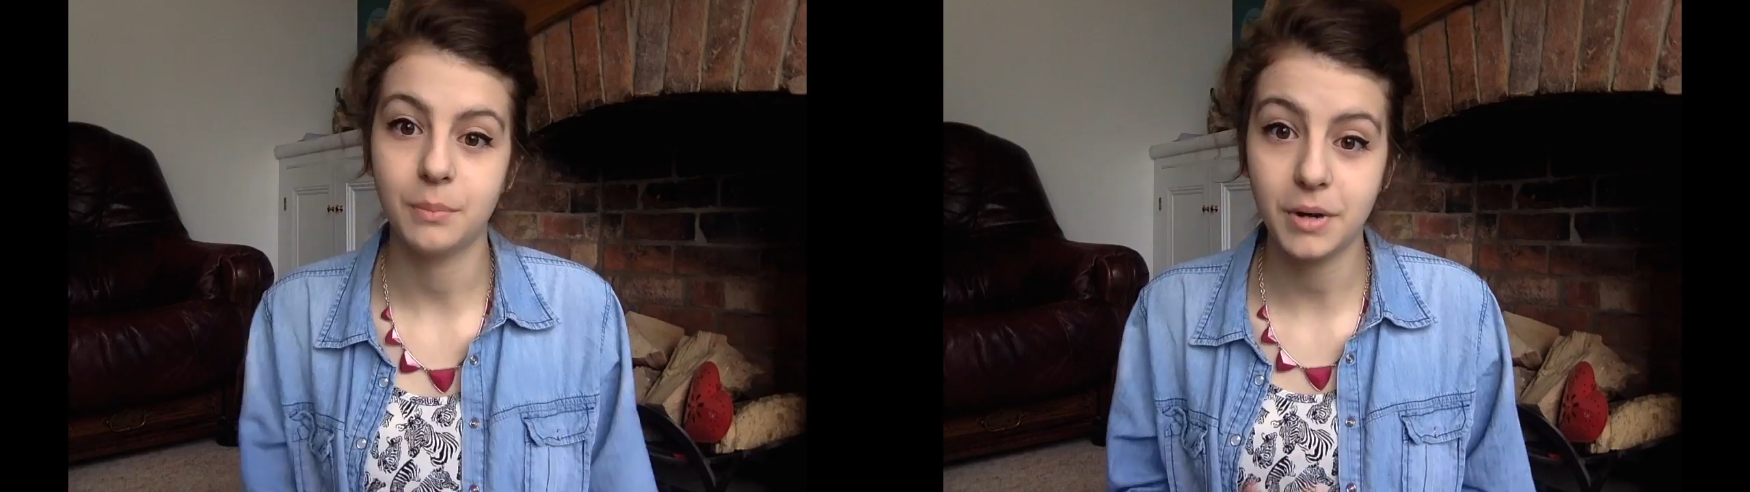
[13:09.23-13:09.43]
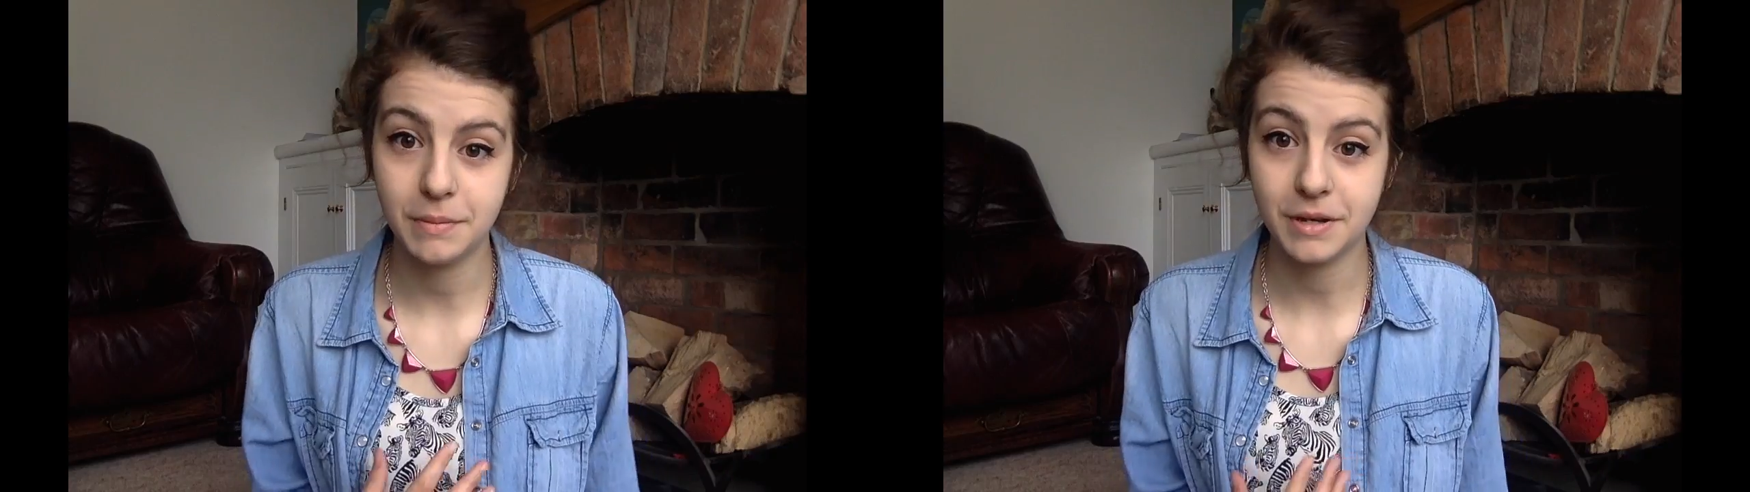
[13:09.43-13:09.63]

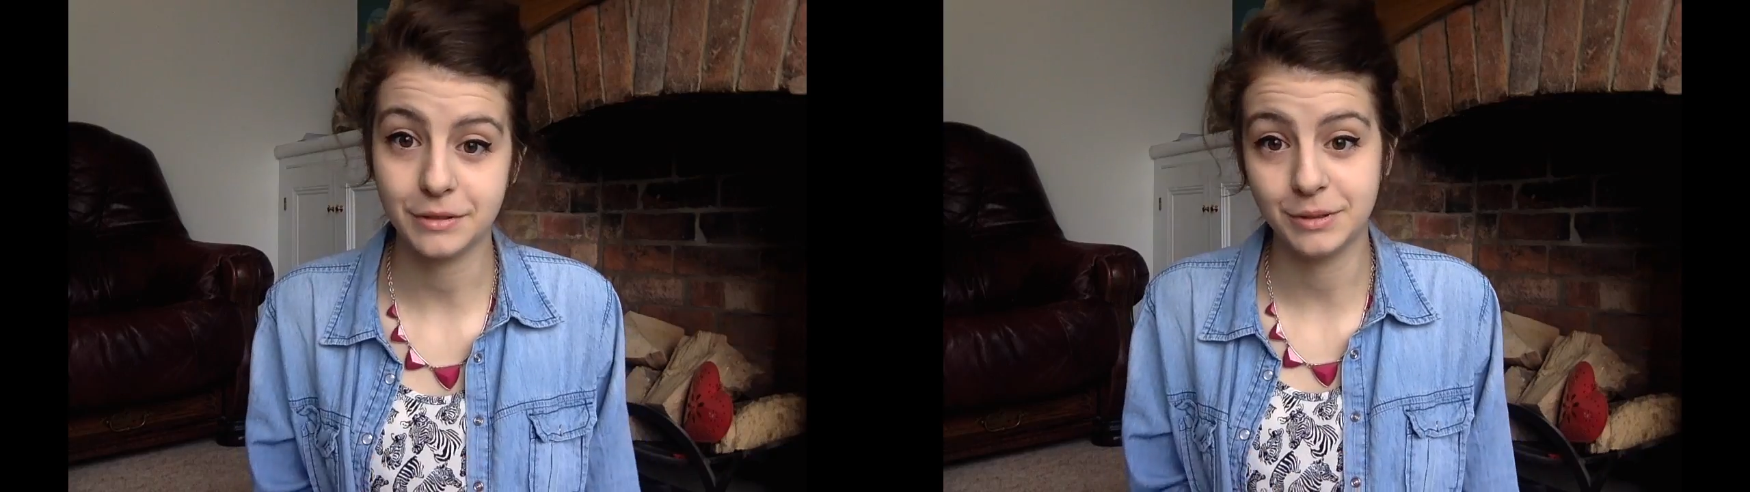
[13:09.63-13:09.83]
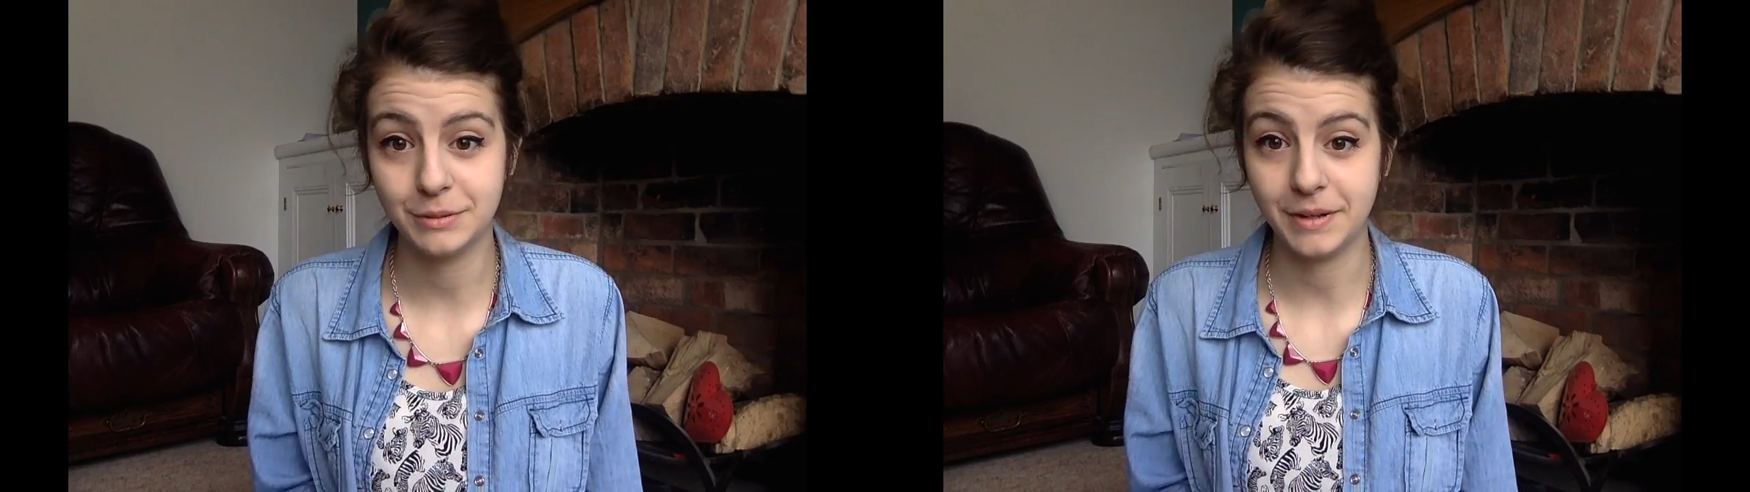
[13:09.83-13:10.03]
my
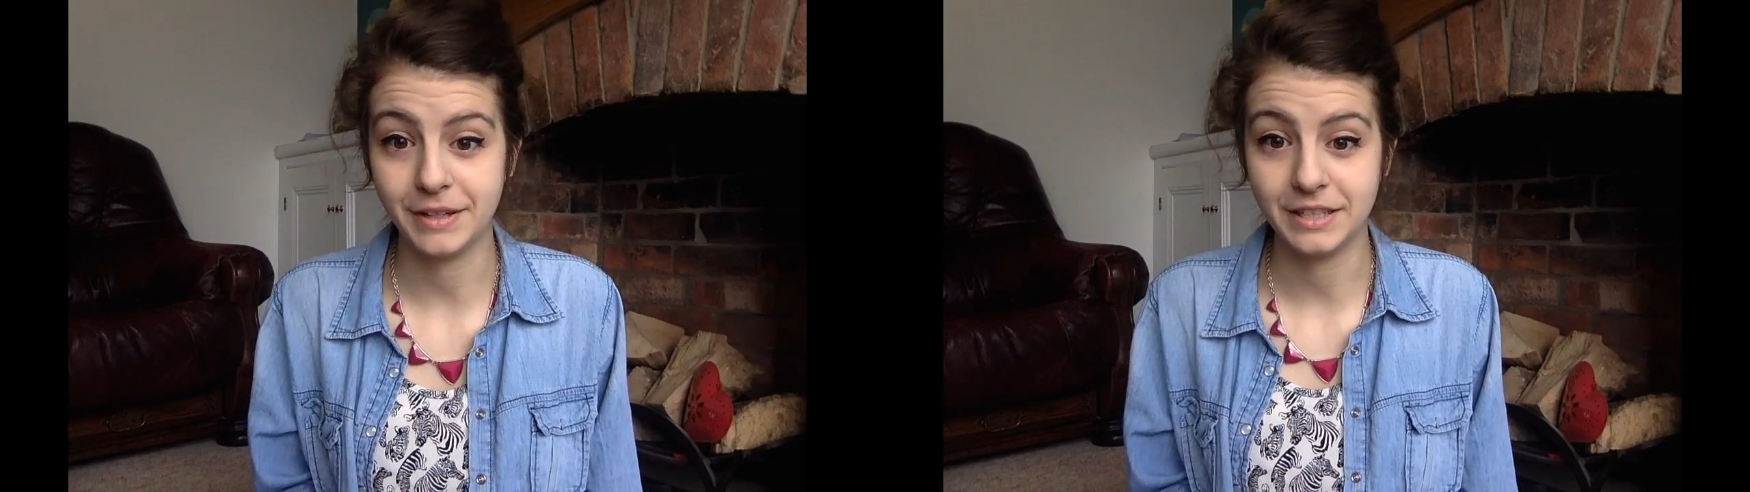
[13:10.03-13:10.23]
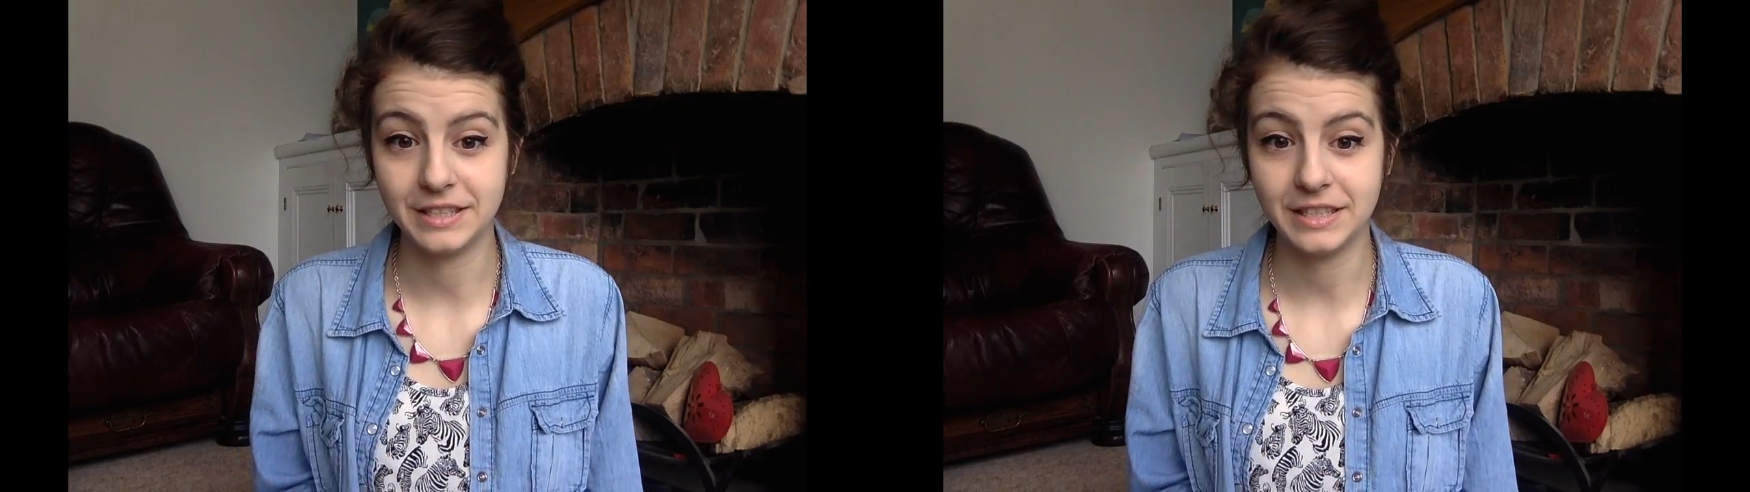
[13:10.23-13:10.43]
personal
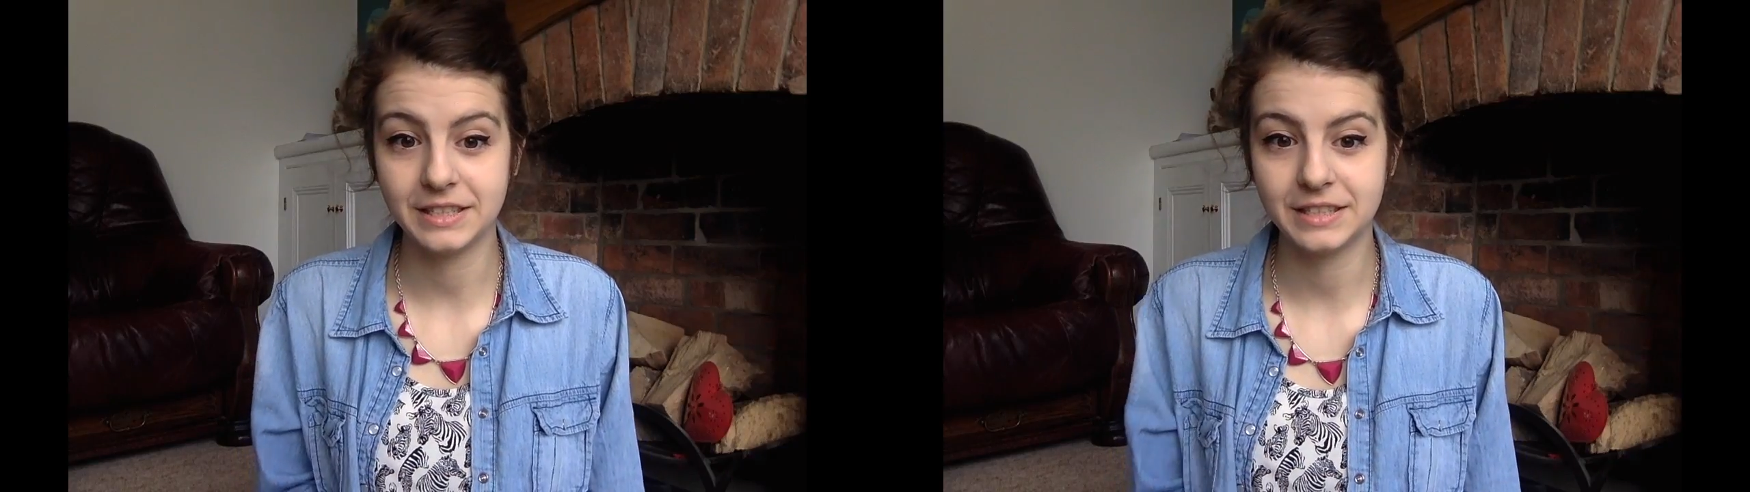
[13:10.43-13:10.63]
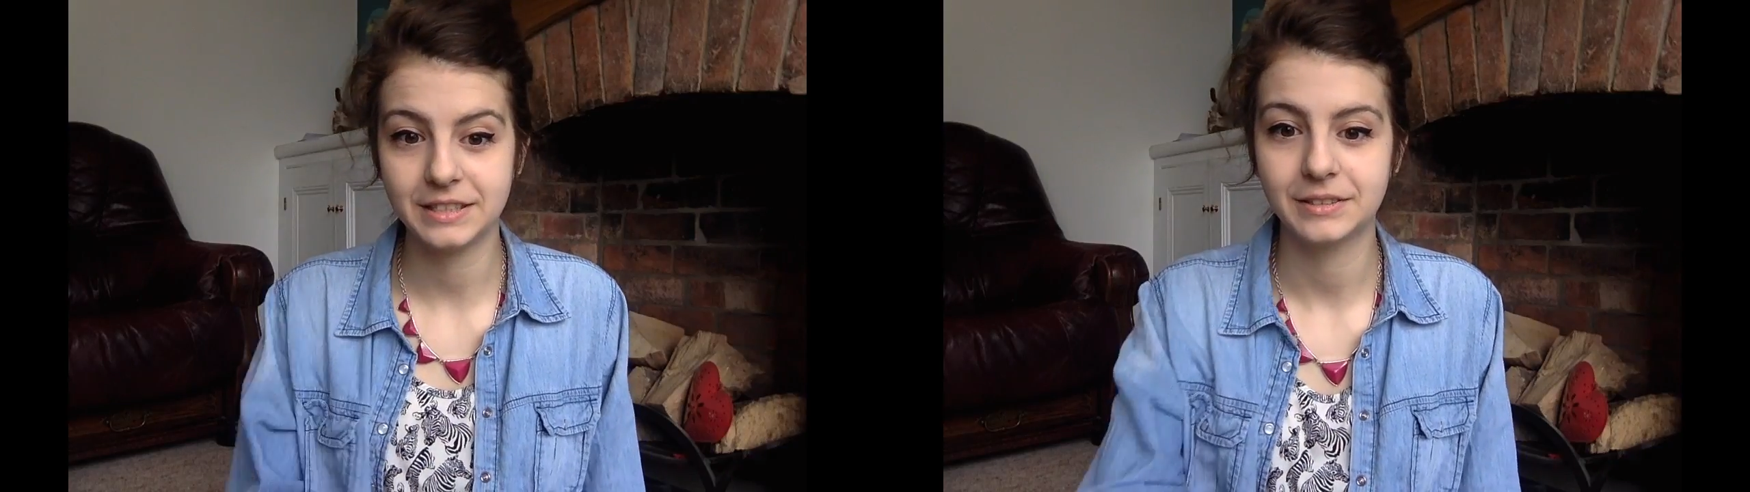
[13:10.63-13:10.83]

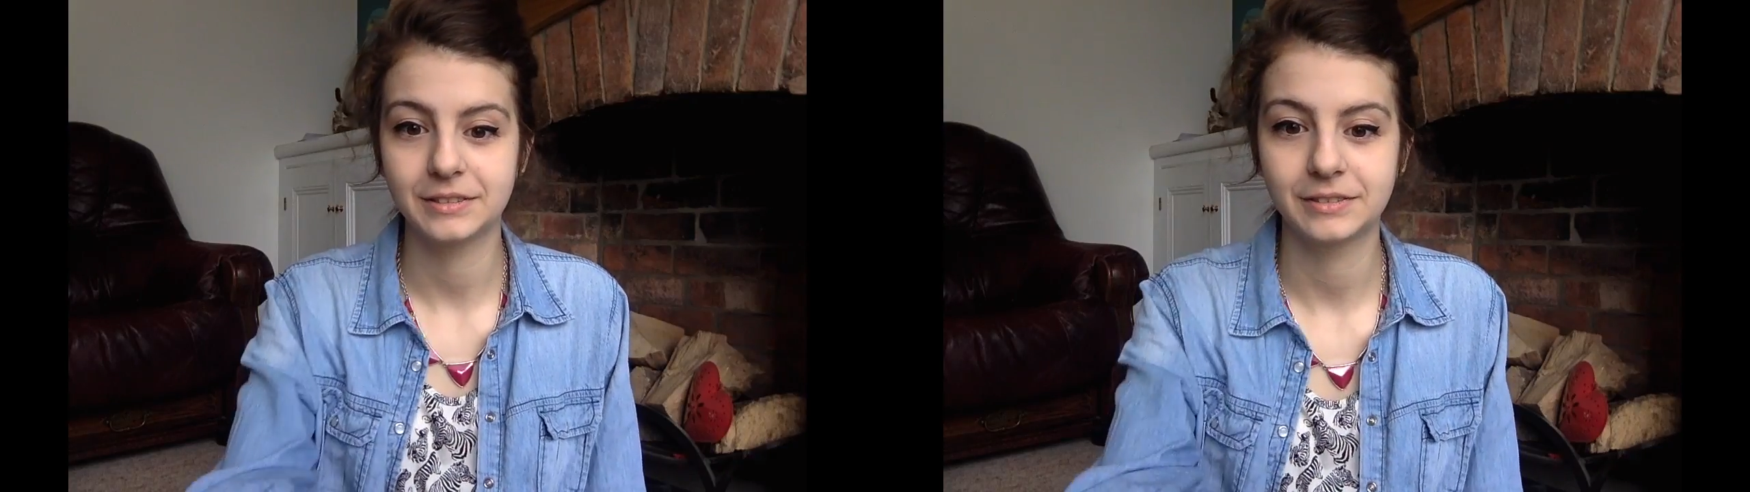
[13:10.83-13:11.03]
experiences.